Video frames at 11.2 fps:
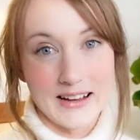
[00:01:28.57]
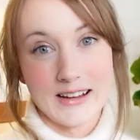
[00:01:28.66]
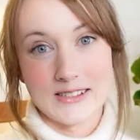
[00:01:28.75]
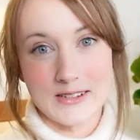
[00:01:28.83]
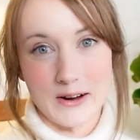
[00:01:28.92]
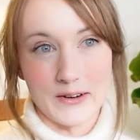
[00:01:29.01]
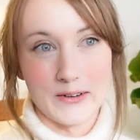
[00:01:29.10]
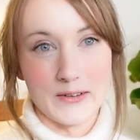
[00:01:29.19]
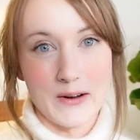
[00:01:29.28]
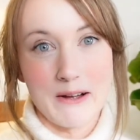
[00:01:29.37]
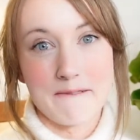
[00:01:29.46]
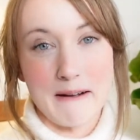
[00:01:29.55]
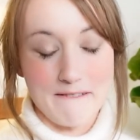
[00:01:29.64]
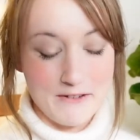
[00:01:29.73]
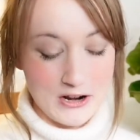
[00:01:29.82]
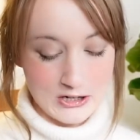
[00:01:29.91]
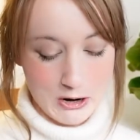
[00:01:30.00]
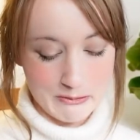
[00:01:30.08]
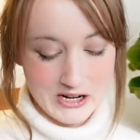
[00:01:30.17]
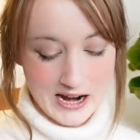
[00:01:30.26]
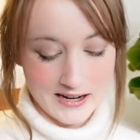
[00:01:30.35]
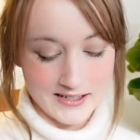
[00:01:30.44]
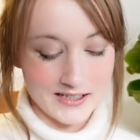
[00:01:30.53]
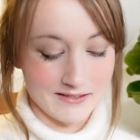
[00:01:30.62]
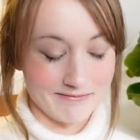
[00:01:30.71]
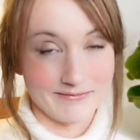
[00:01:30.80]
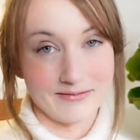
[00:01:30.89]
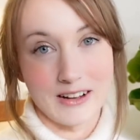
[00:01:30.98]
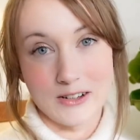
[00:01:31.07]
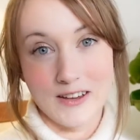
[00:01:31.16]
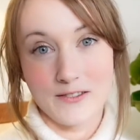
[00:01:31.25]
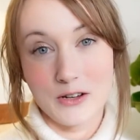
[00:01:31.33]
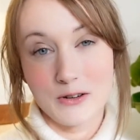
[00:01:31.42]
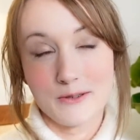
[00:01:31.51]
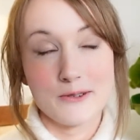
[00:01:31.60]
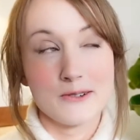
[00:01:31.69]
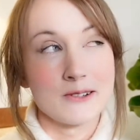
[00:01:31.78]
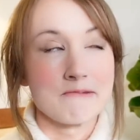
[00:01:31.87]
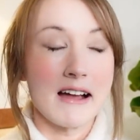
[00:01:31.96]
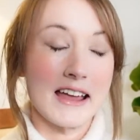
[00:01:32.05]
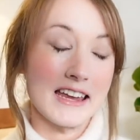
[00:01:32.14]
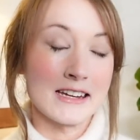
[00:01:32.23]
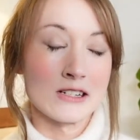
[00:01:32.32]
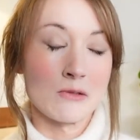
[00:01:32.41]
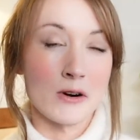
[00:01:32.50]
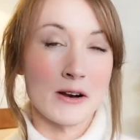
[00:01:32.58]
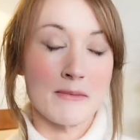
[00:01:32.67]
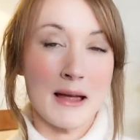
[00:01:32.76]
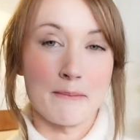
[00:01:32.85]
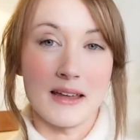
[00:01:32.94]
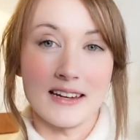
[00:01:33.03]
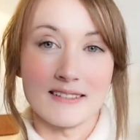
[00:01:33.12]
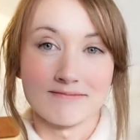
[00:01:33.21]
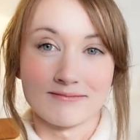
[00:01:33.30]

So my finished object, I'll give you a hint what it might be.